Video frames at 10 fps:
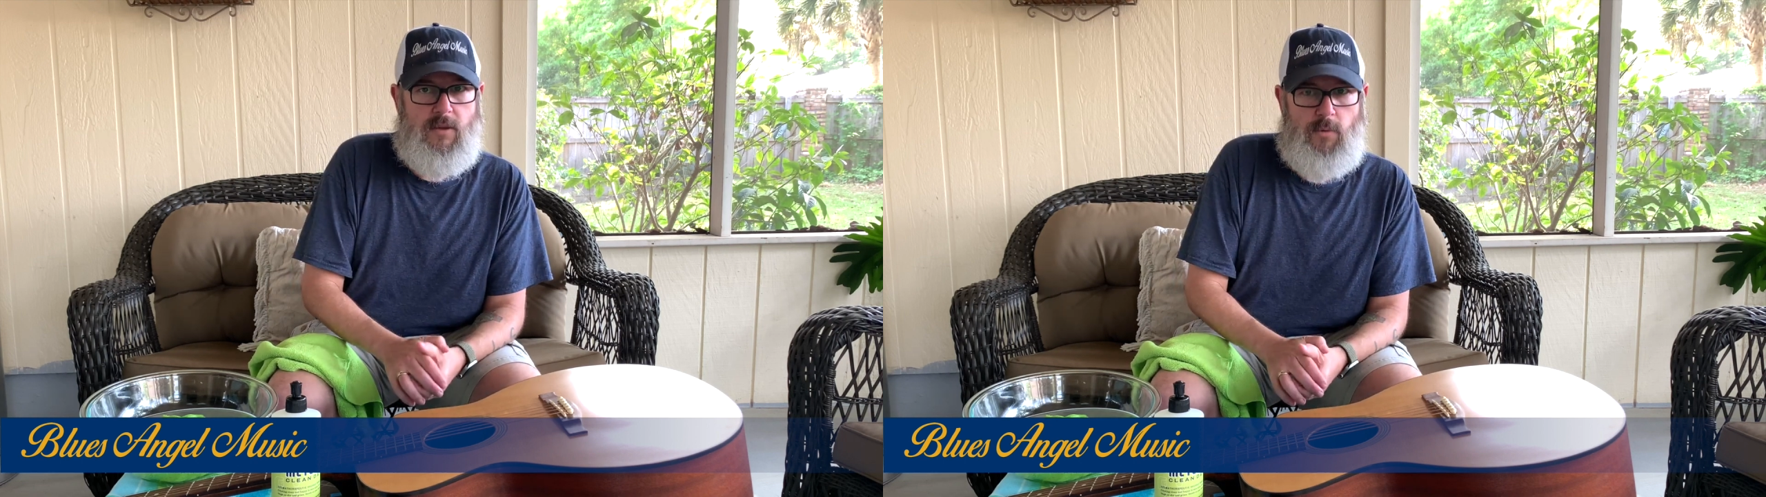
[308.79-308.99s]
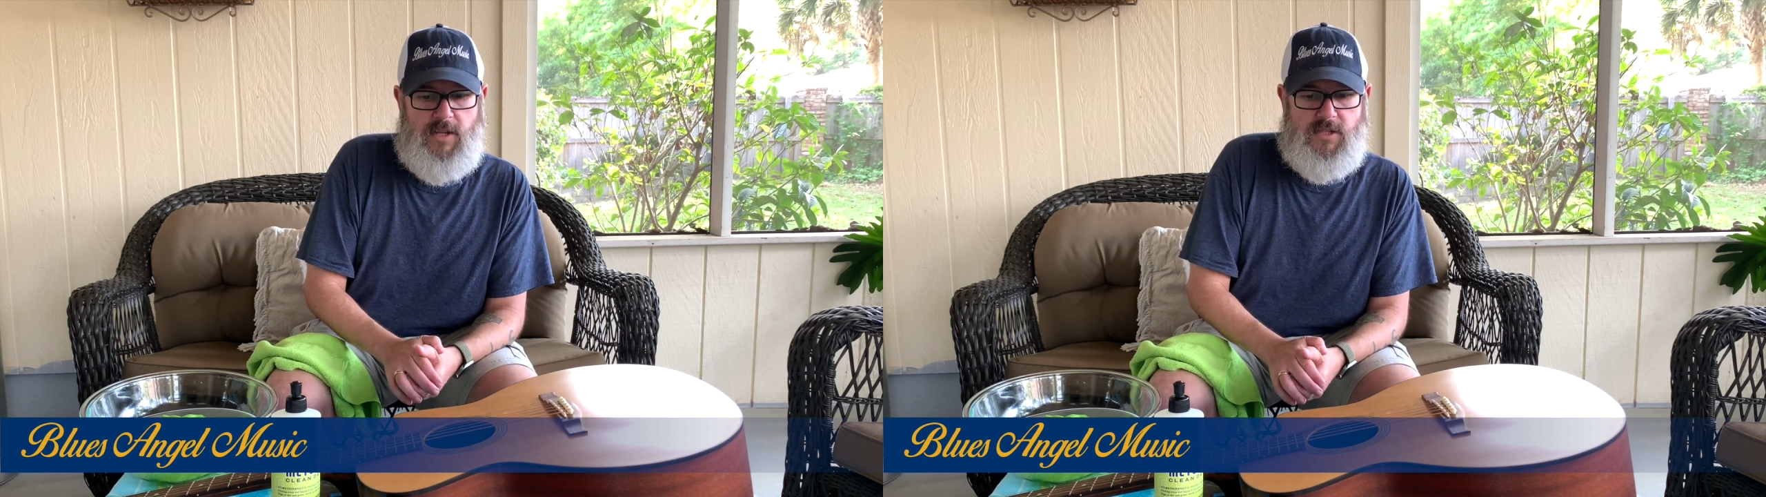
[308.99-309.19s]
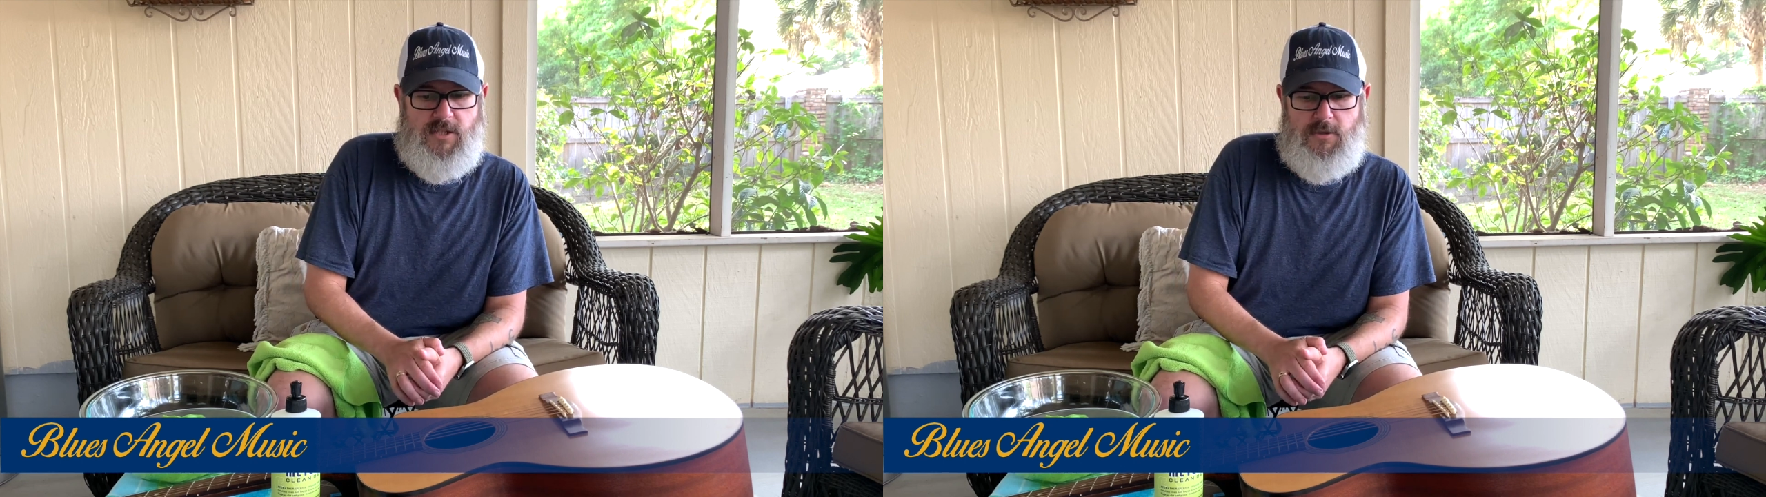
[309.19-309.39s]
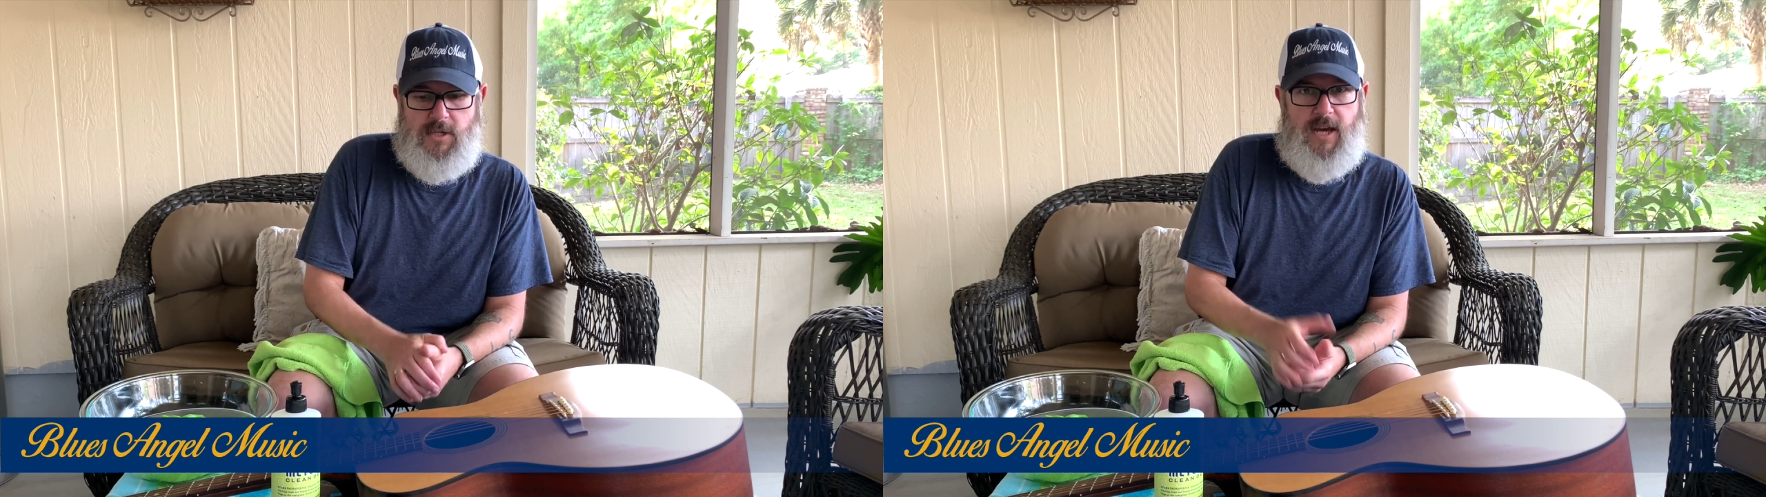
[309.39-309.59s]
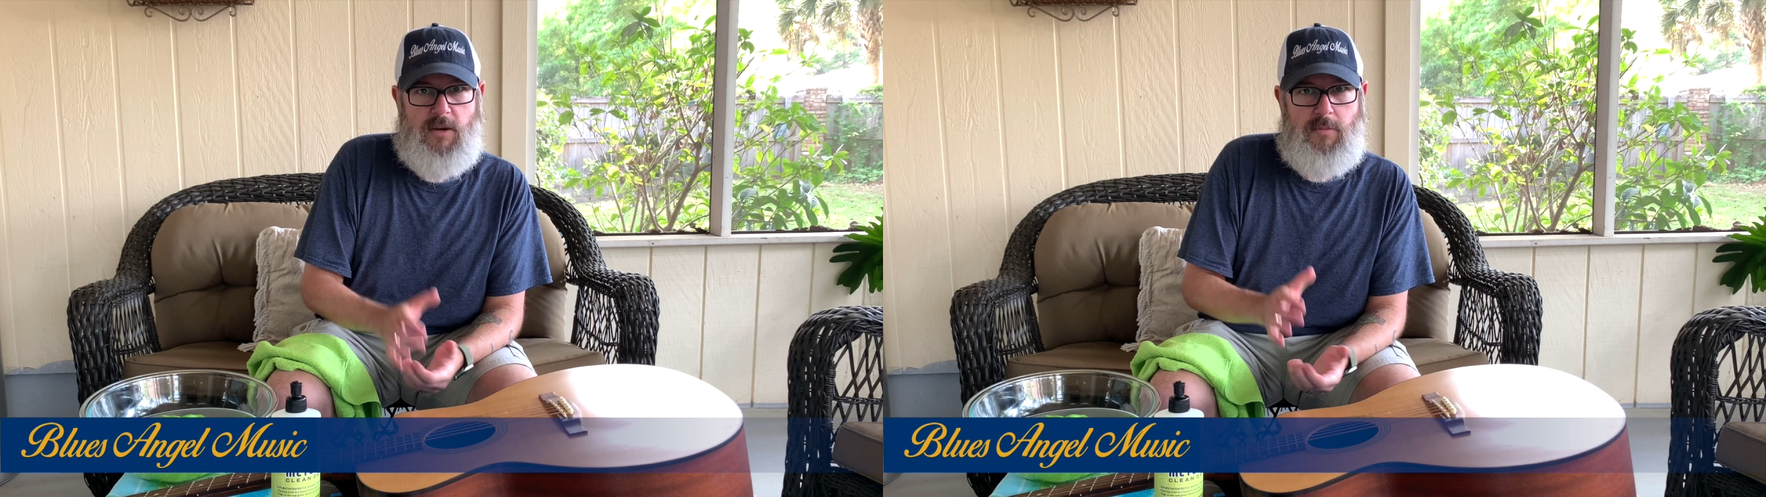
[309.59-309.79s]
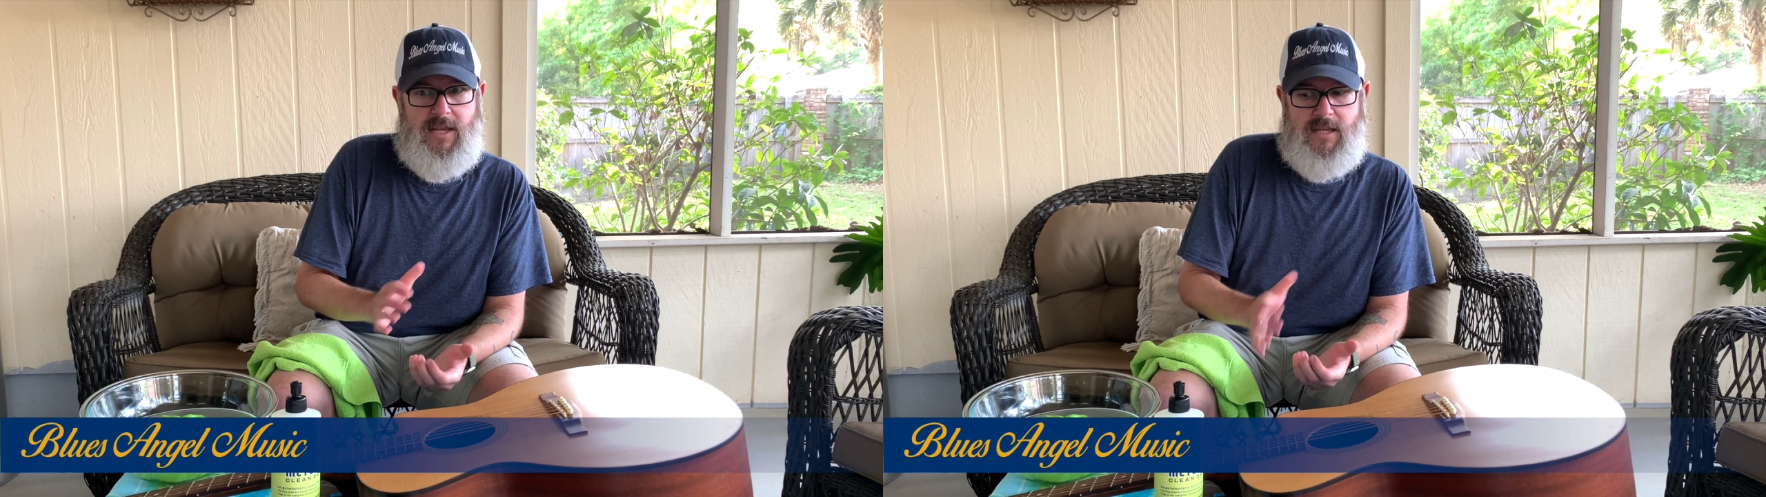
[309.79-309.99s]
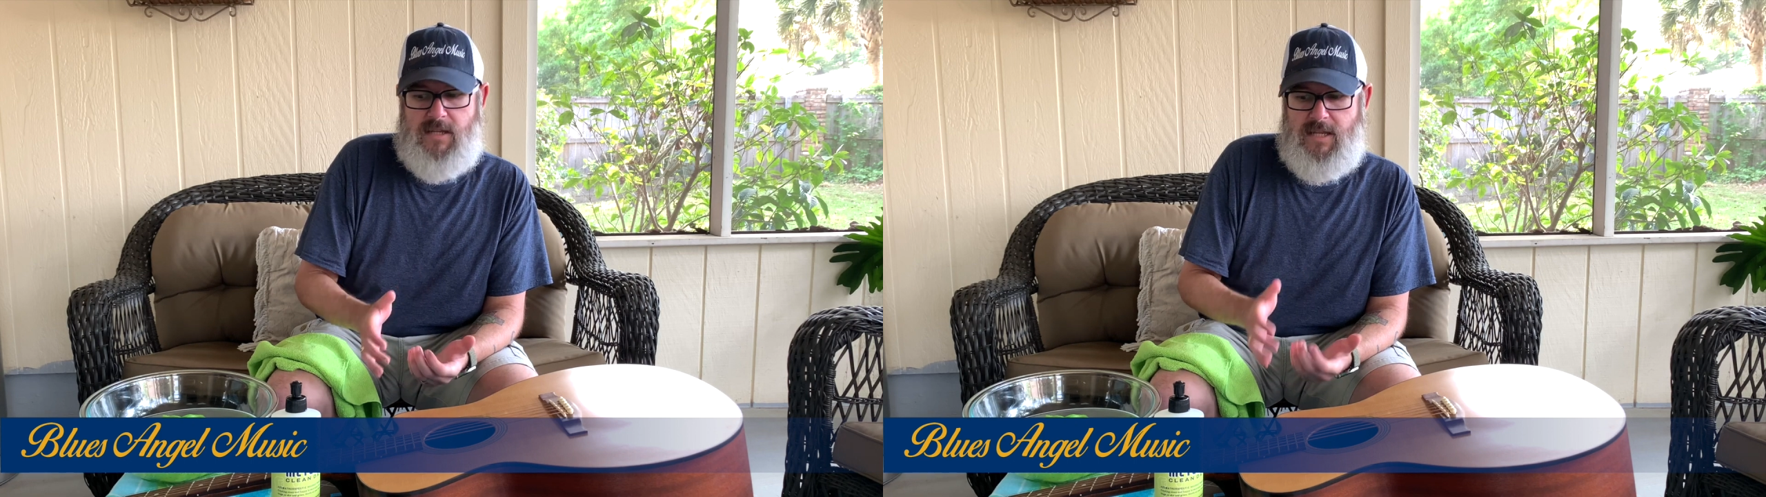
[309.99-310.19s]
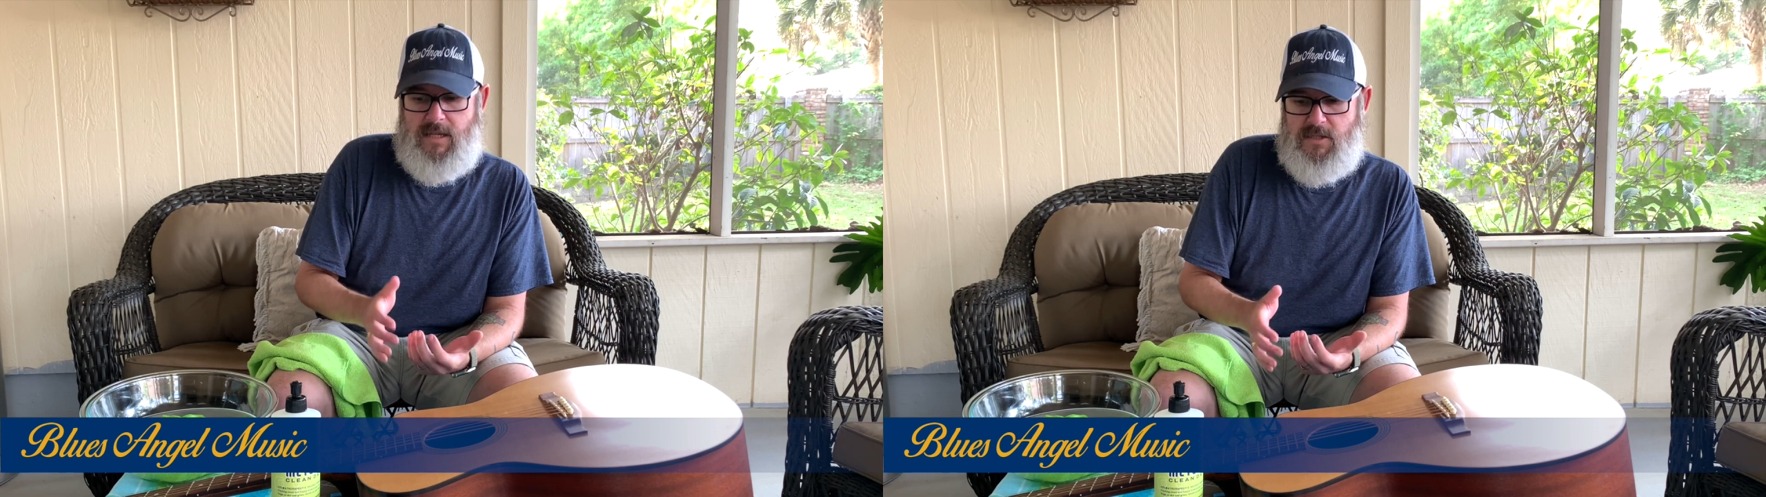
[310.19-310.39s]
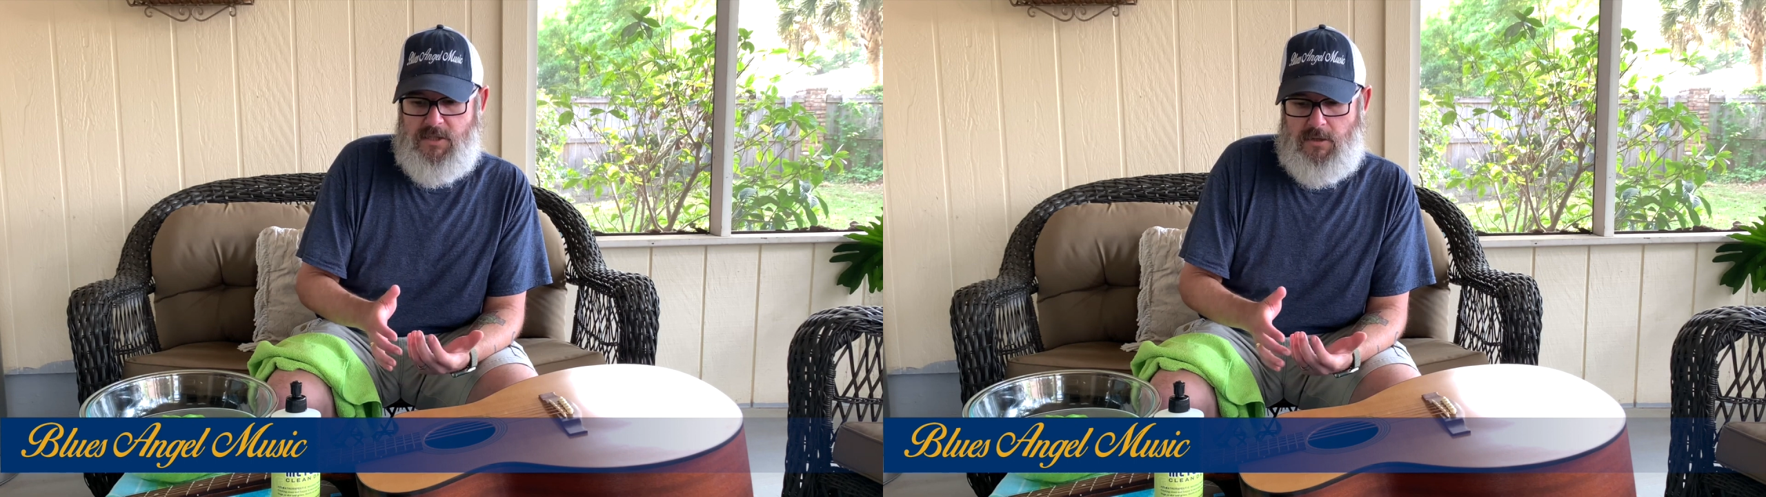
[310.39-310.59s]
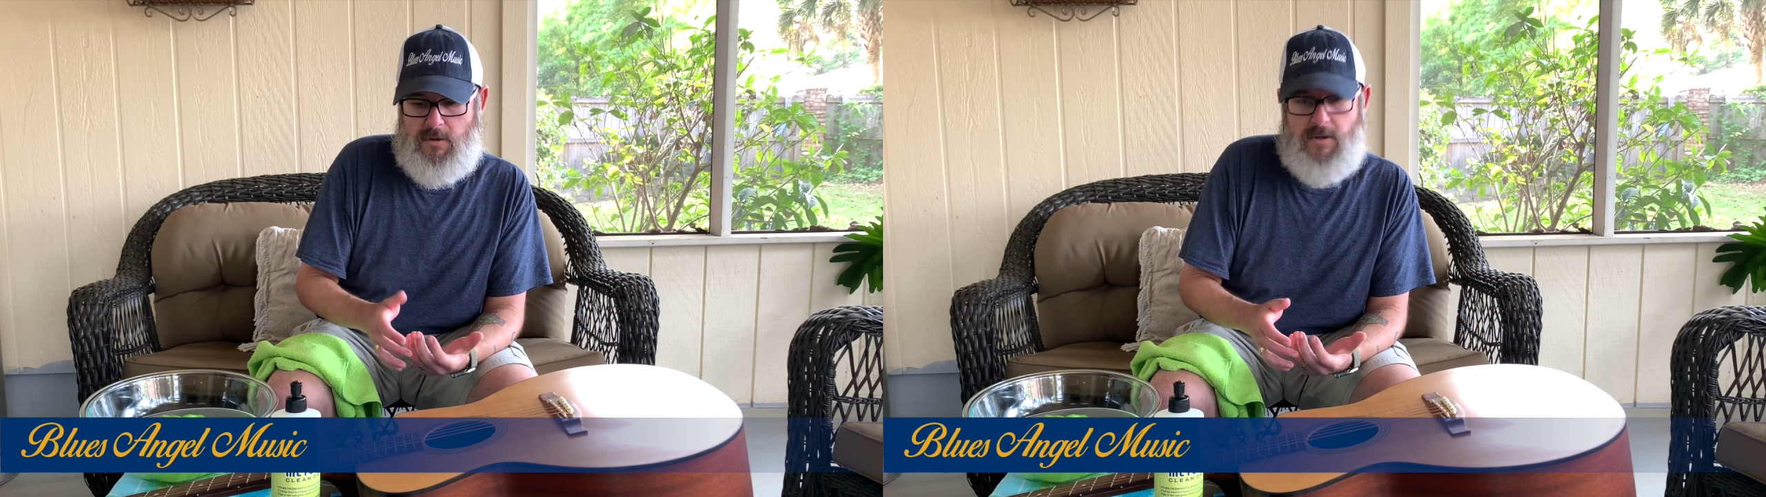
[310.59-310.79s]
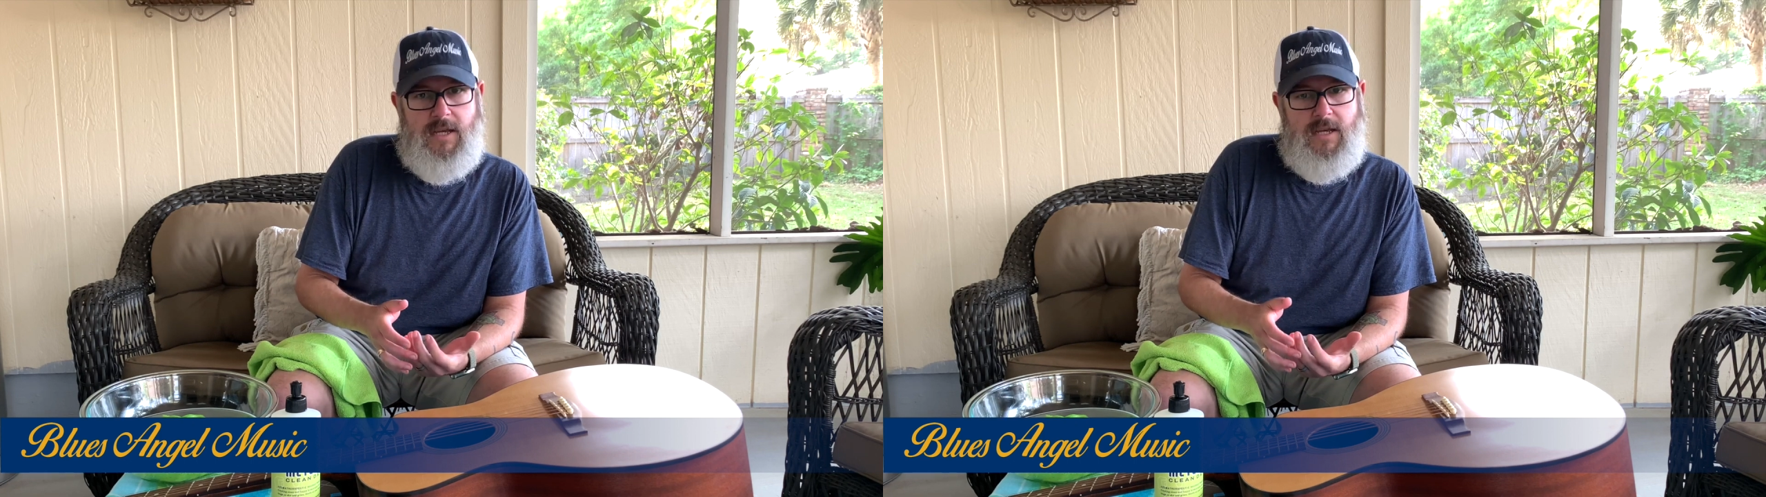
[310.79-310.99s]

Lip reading: that we need to do to kind of make it easier